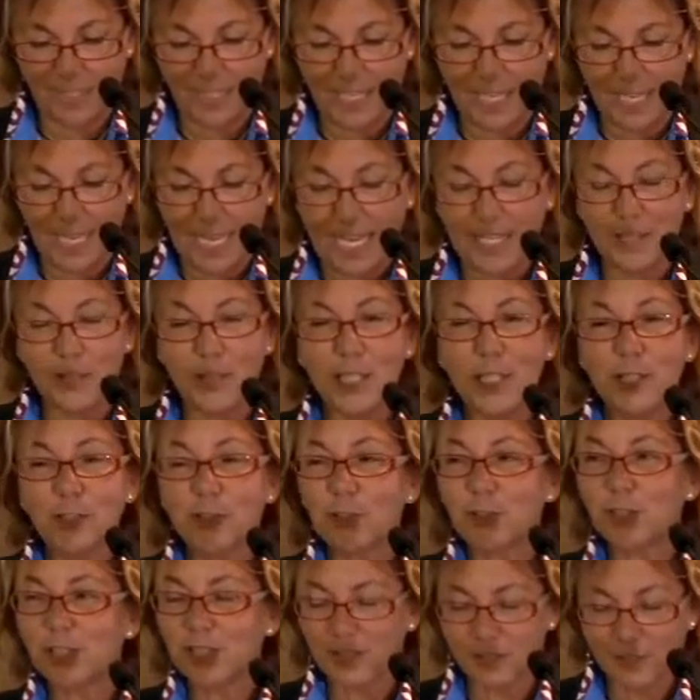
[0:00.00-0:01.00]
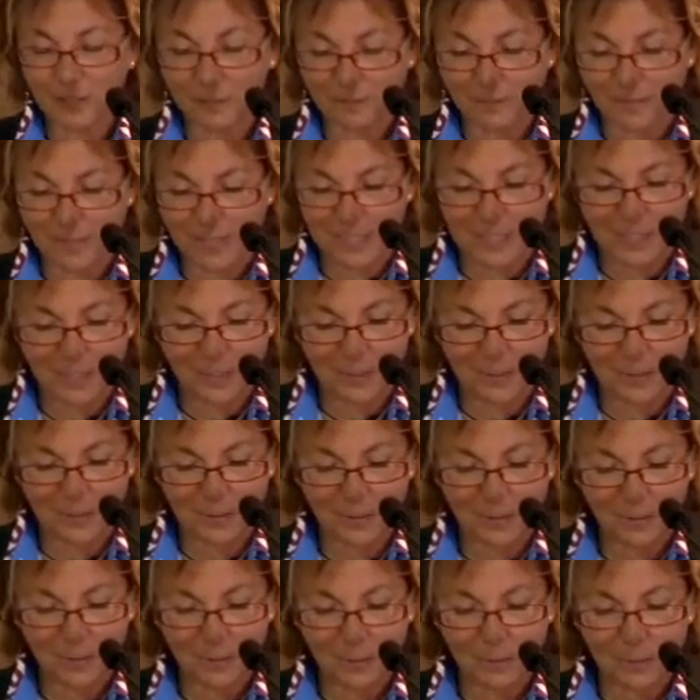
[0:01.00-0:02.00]
And these charter
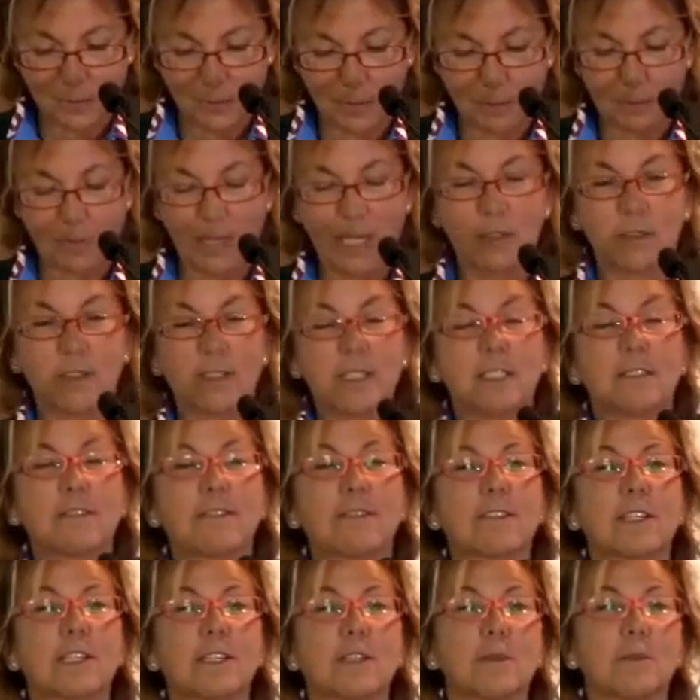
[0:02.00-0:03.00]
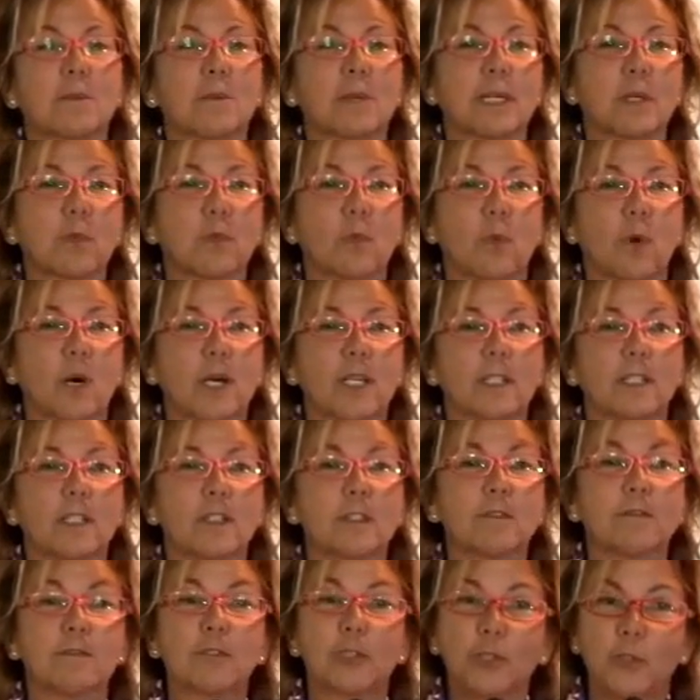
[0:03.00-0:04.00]
flights were apparently flown by one
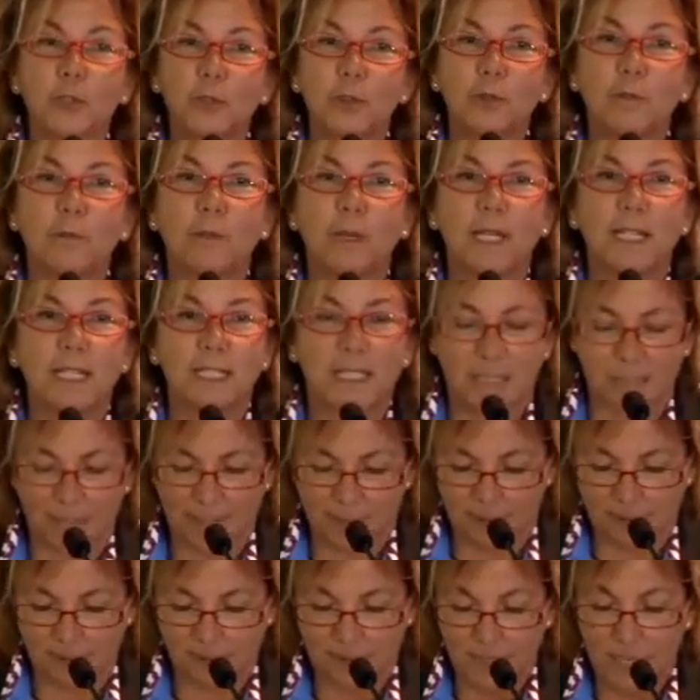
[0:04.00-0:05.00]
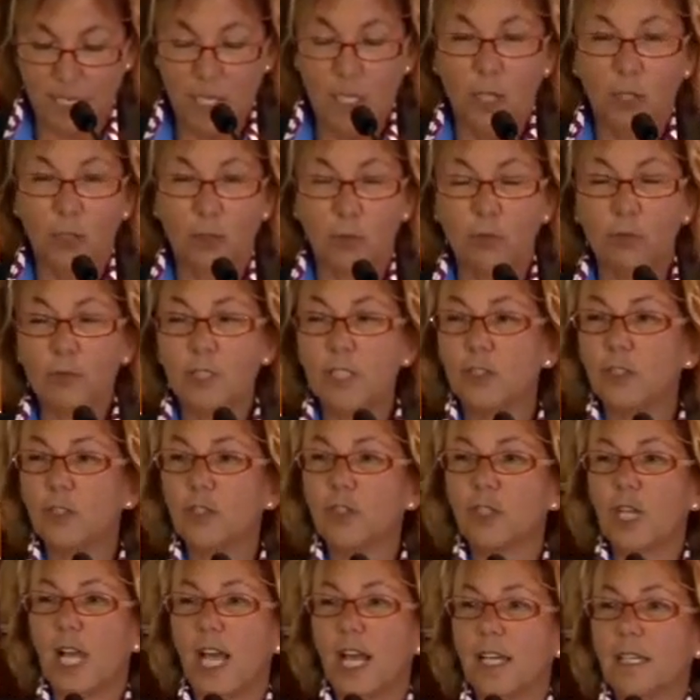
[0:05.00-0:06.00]
of two pilots. According to
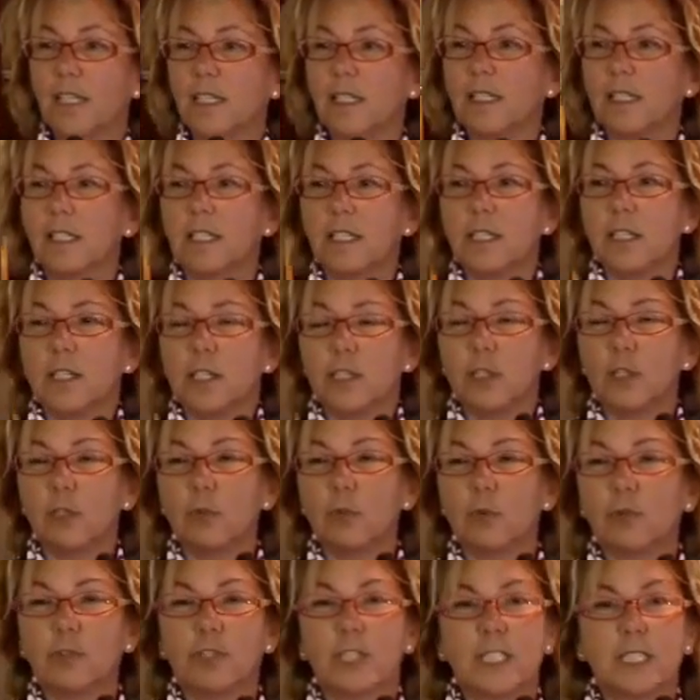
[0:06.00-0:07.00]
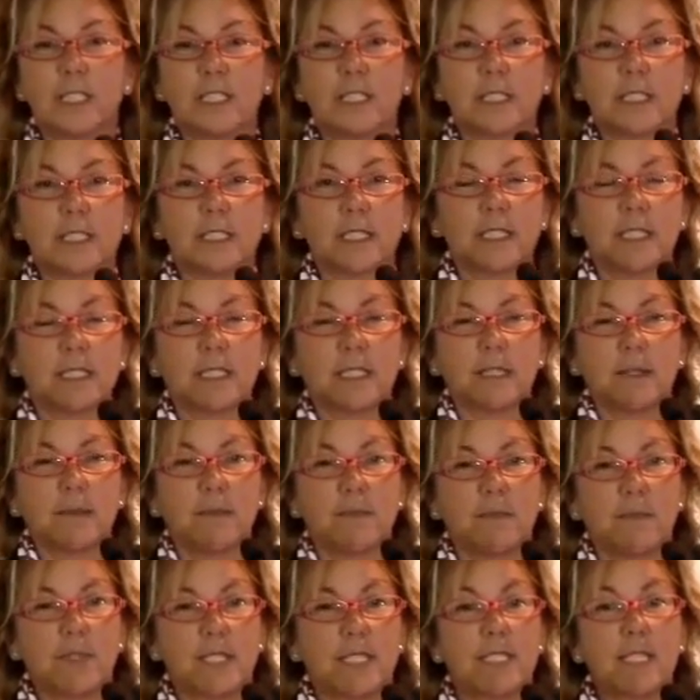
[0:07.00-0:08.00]
Jack, you wanted
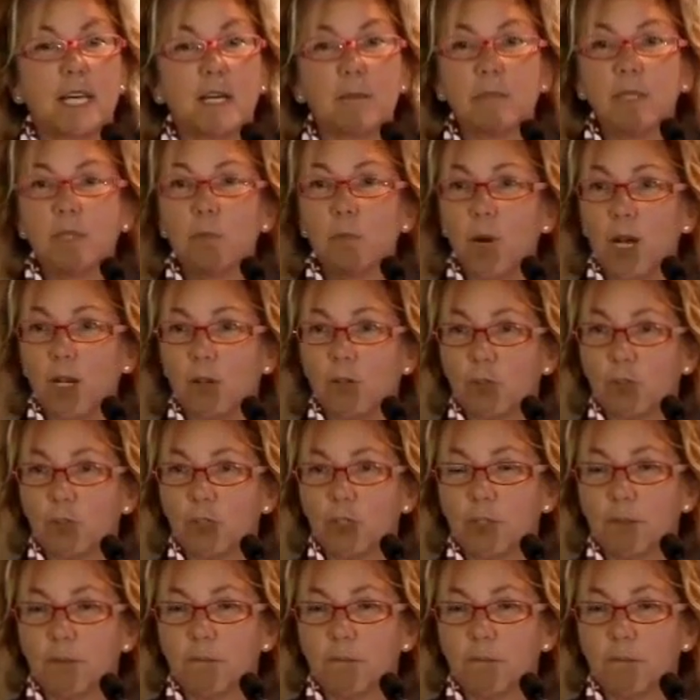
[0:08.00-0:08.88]
Tubby Welsh.